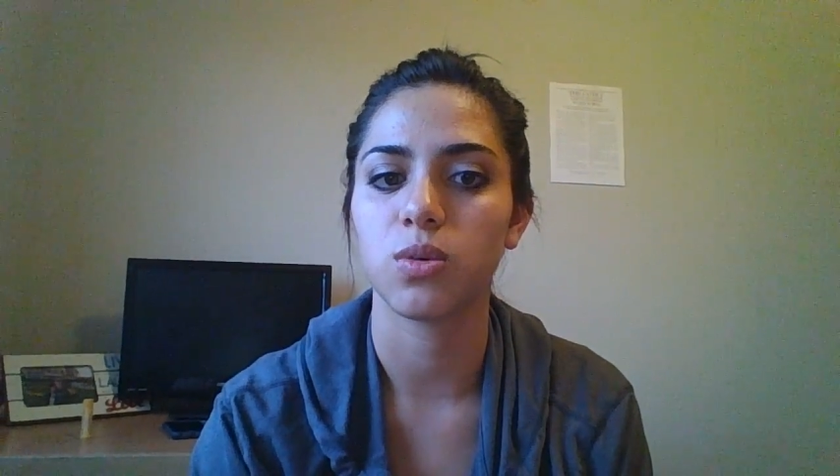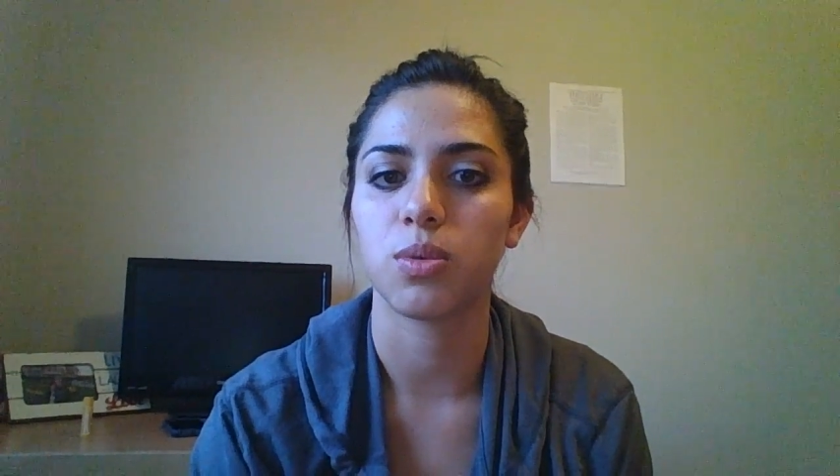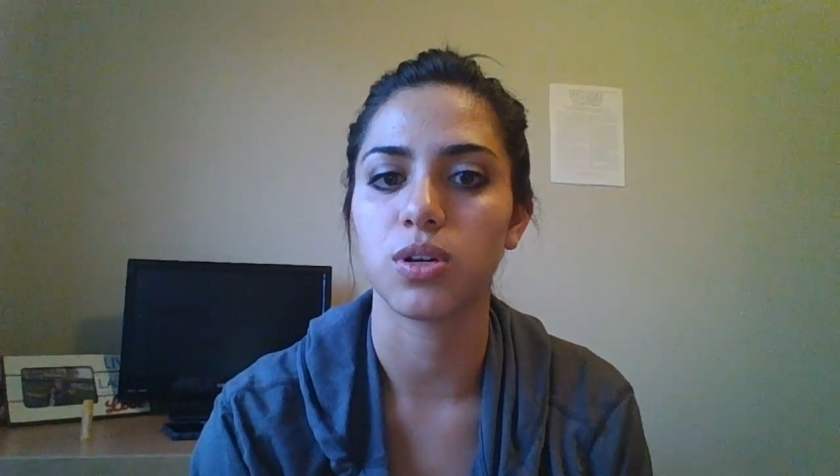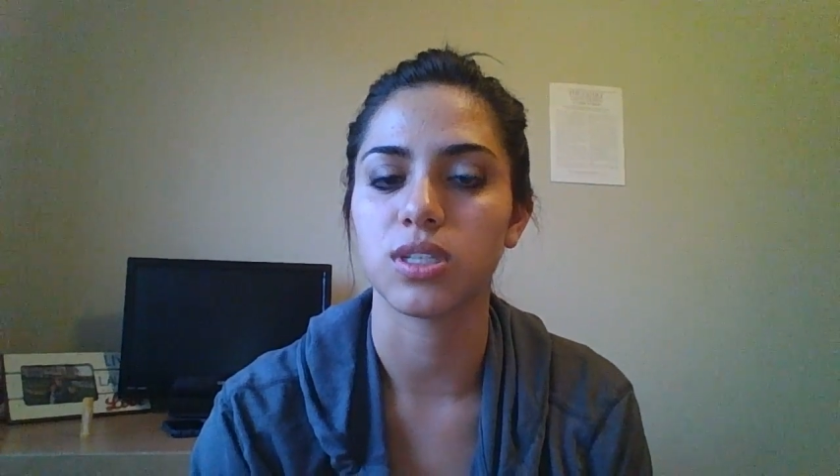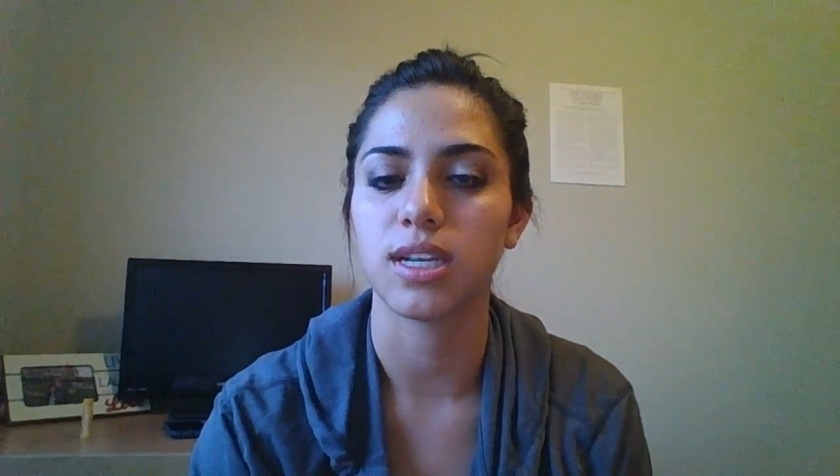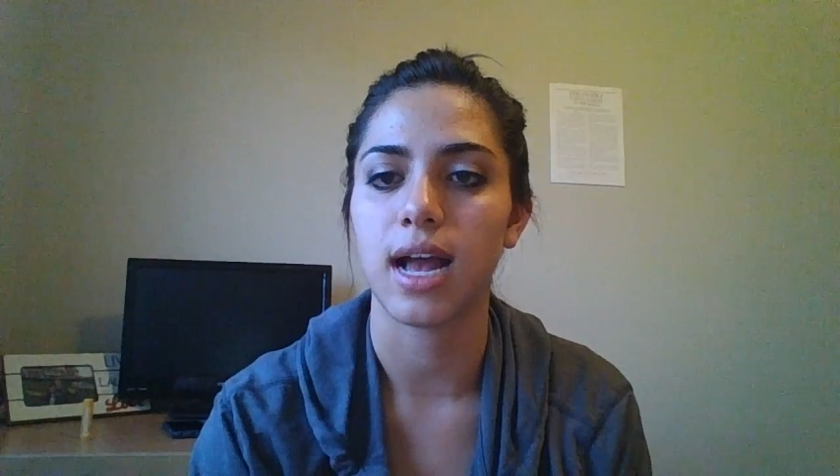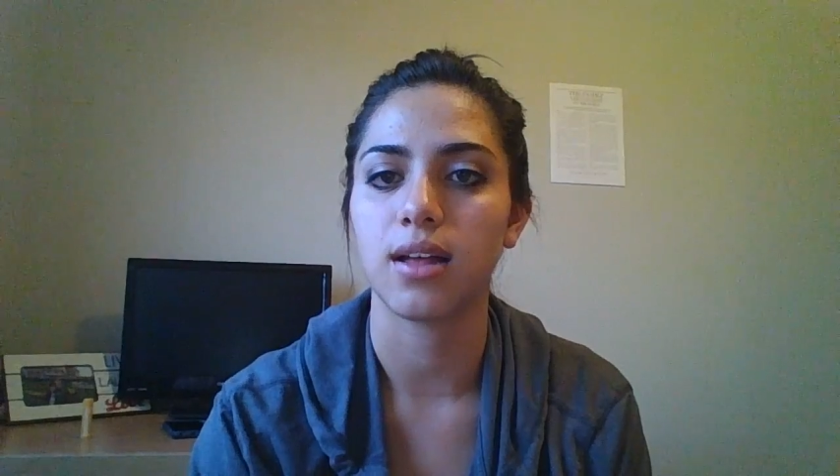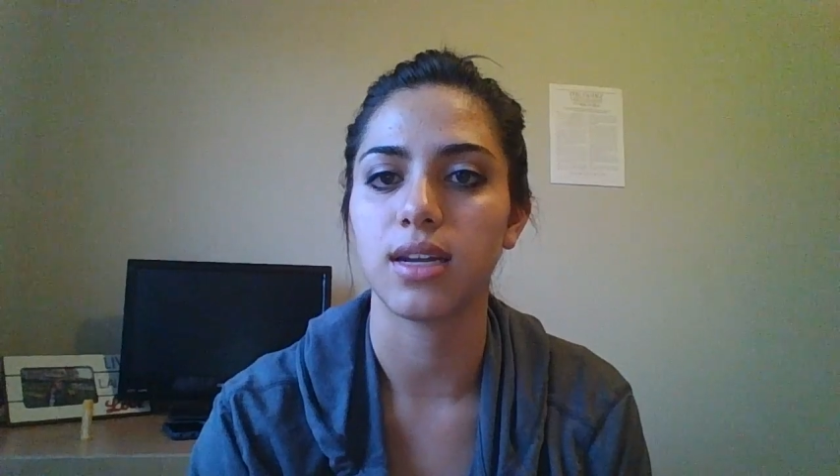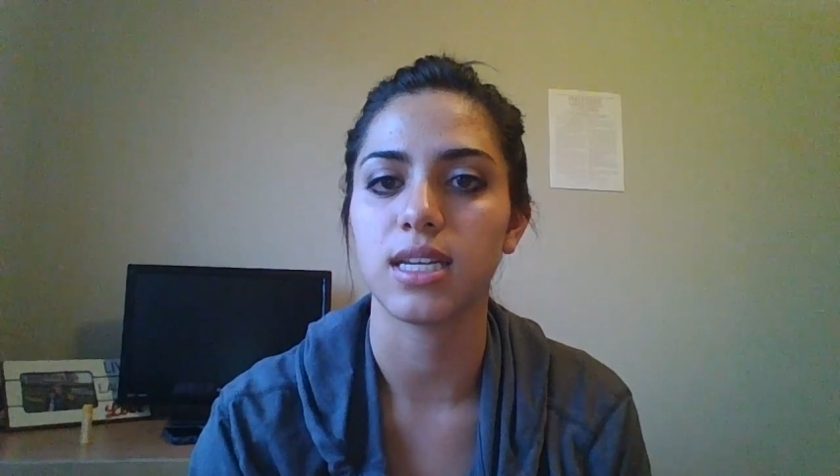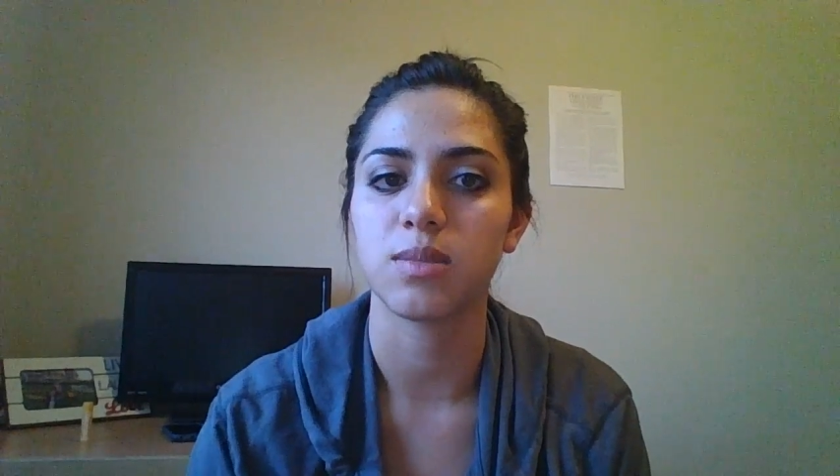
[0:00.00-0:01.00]

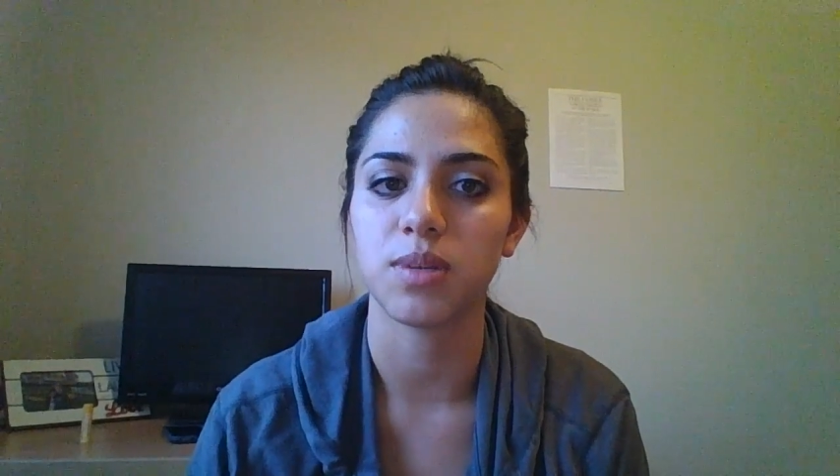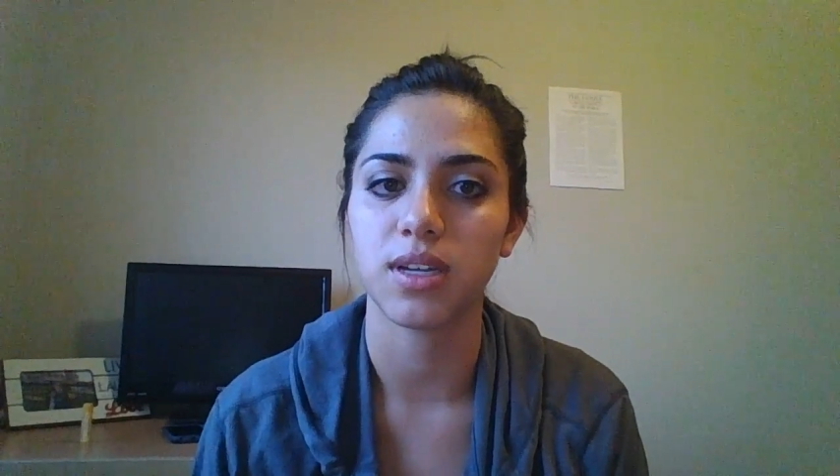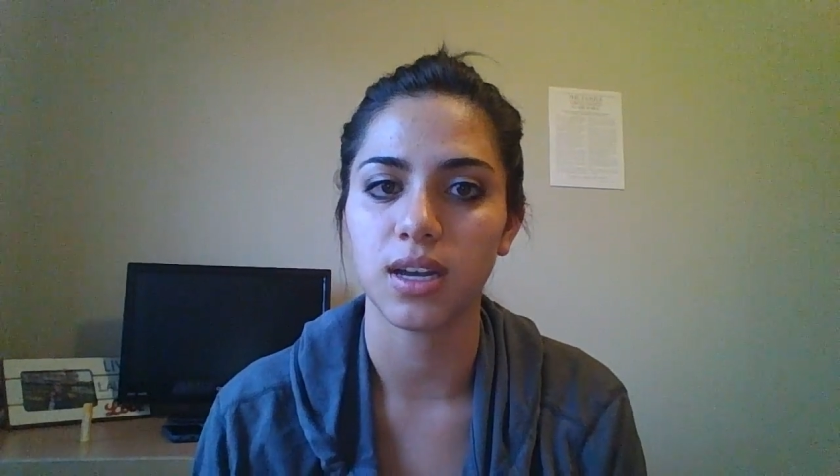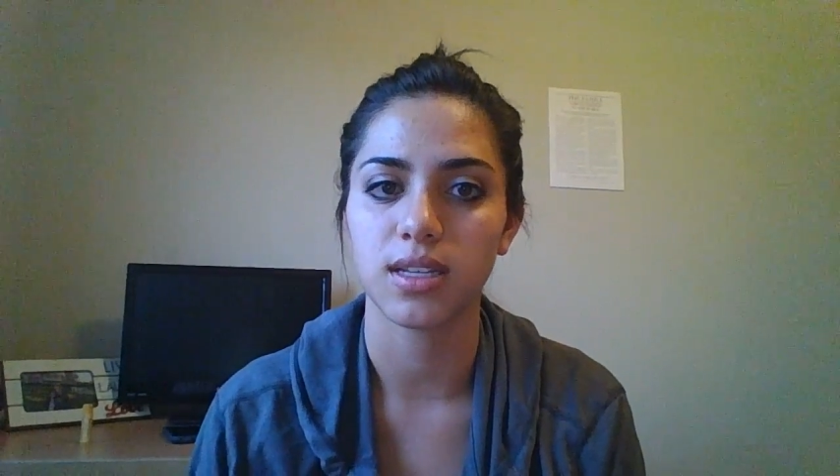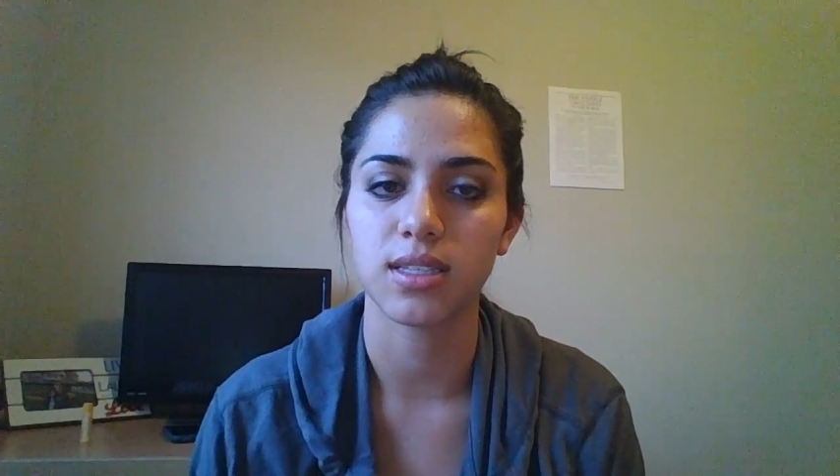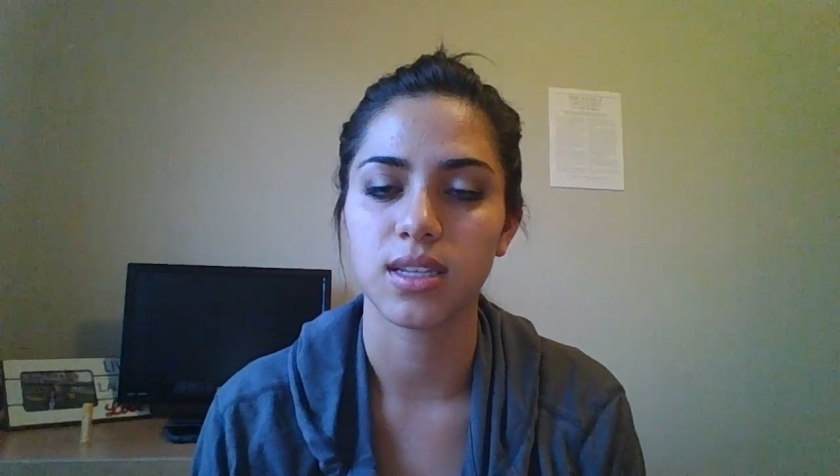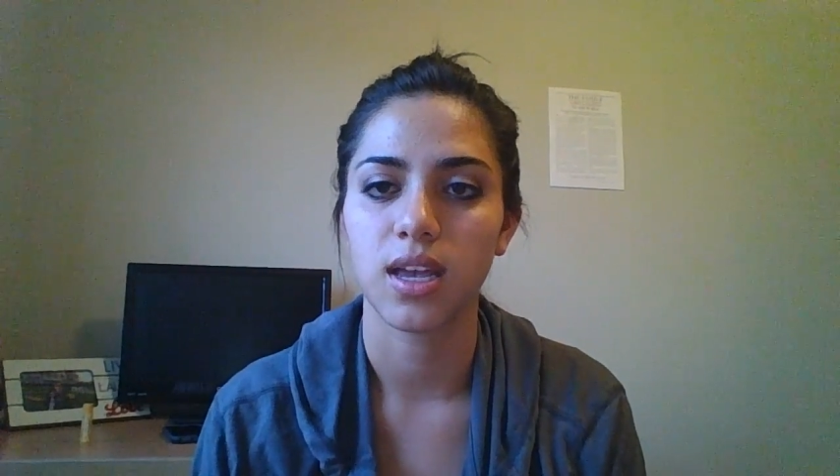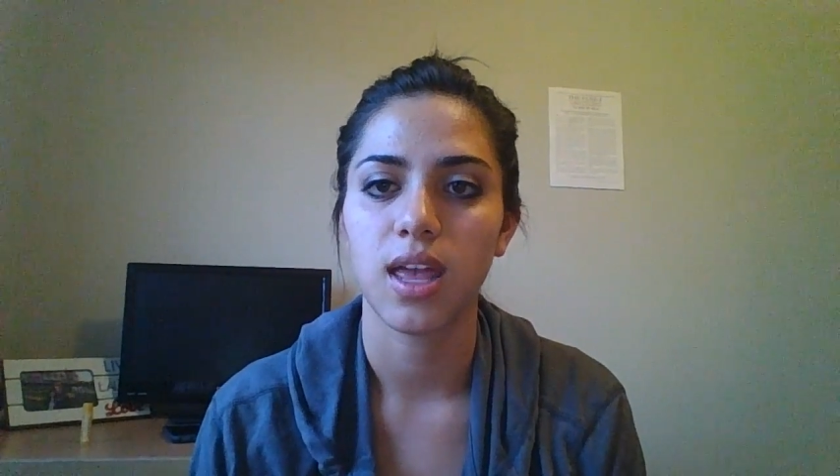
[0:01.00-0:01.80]
personalities, because